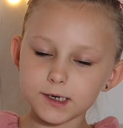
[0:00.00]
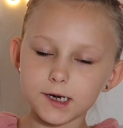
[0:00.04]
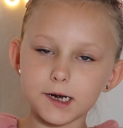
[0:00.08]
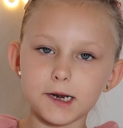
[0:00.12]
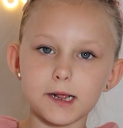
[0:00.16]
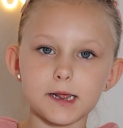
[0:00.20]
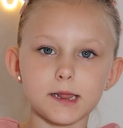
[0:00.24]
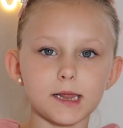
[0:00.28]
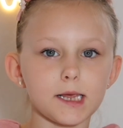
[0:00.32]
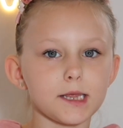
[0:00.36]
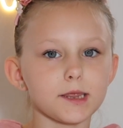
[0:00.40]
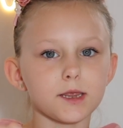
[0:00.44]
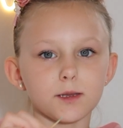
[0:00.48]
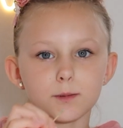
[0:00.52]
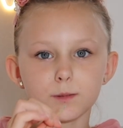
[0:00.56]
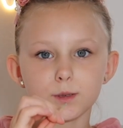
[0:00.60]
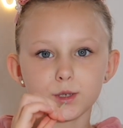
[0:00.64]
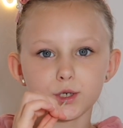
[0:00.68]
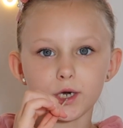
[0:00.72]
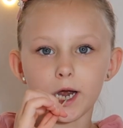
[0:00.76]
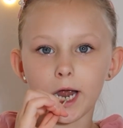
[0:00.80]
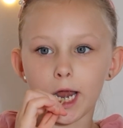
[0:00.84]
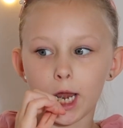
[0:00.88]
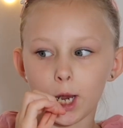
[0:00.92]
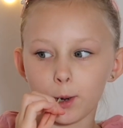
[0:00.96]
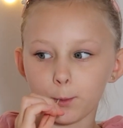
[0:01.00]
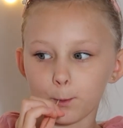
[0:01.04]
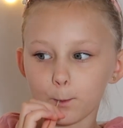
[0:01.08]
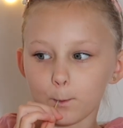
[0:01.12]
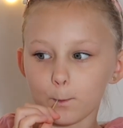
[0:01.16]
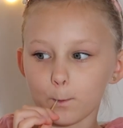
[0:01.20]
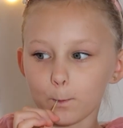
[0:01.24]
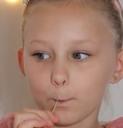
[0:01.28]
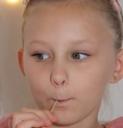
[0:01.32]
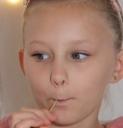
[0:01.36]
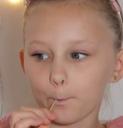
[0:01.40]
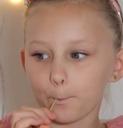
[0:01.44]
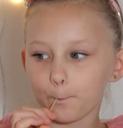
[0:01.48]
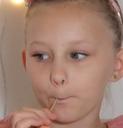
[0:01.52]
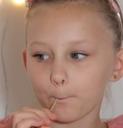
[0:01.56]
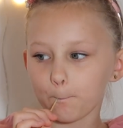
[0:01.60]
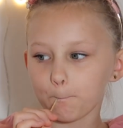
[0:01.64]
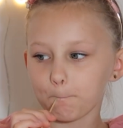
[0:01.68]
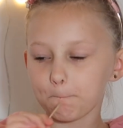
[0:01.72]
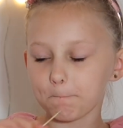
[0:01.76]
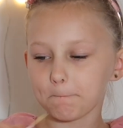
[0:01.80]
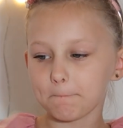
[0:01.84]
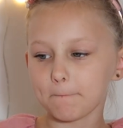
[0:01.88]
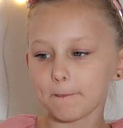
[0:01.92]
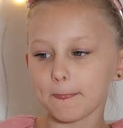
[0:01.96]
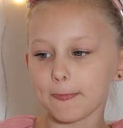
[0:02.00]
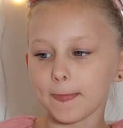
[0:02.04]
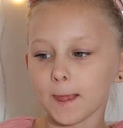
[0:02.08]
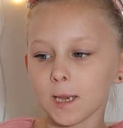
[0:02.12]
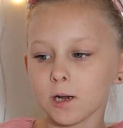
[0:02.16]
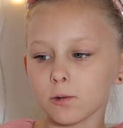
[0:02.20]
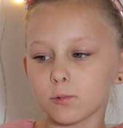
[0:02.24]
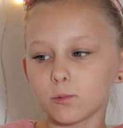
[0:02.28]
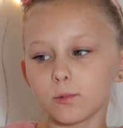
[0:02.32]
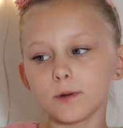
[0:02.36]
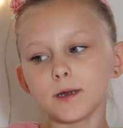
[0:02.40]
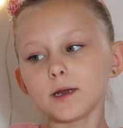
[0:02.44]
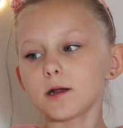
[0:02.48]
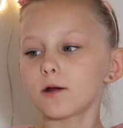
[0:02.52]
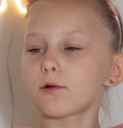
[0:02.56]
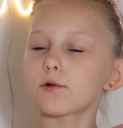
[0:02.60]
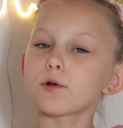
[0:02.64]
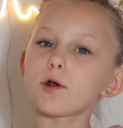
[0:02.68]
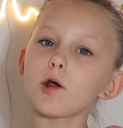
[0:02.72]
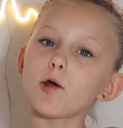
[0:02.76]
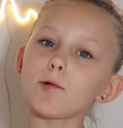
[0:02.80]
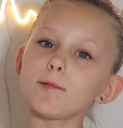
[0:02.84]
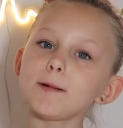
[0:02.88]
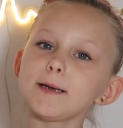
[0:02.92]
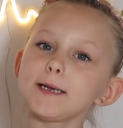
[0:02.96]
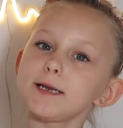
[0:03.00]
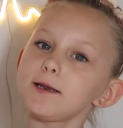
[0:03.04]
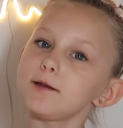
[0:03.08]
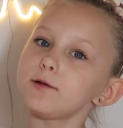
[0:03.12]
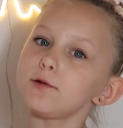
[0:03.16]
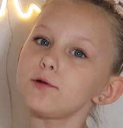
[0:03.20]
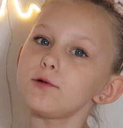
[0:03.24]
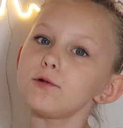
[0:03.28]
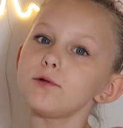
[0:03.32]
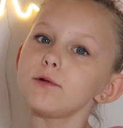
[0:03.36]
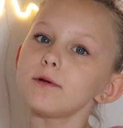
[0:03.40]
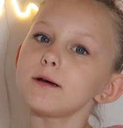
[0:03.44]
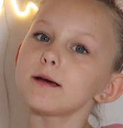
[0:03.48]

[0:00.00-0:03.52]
gonna let them dry. We are going to